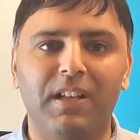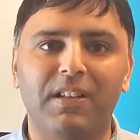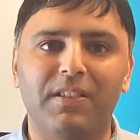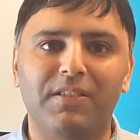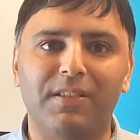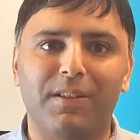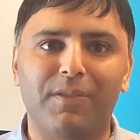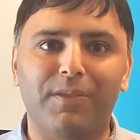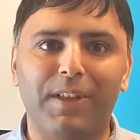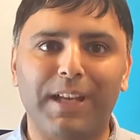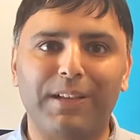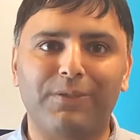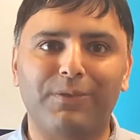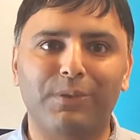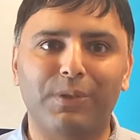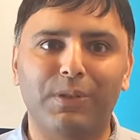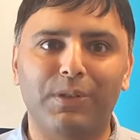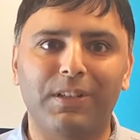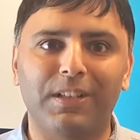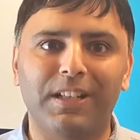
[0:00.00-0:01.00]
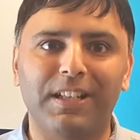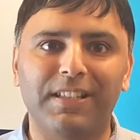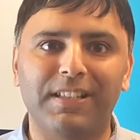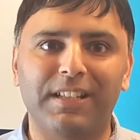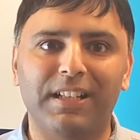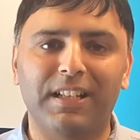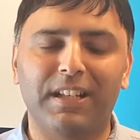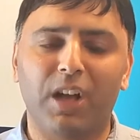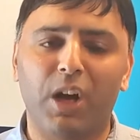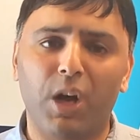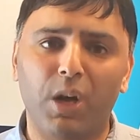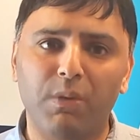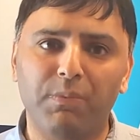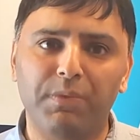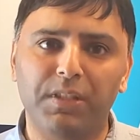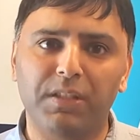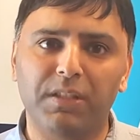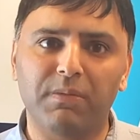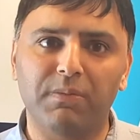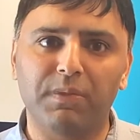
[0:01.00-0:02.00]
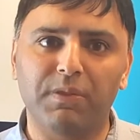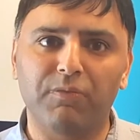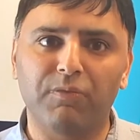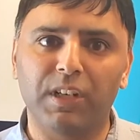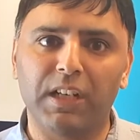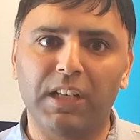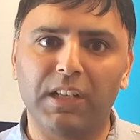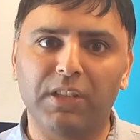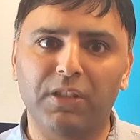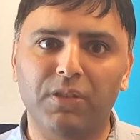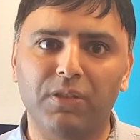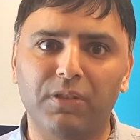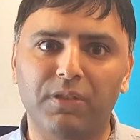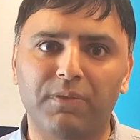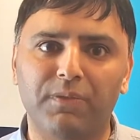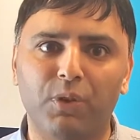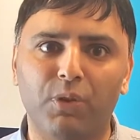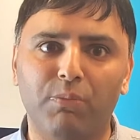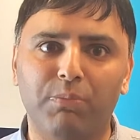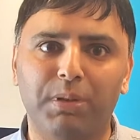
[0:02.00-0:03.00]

So thanks for listening. I hope this has been really useful.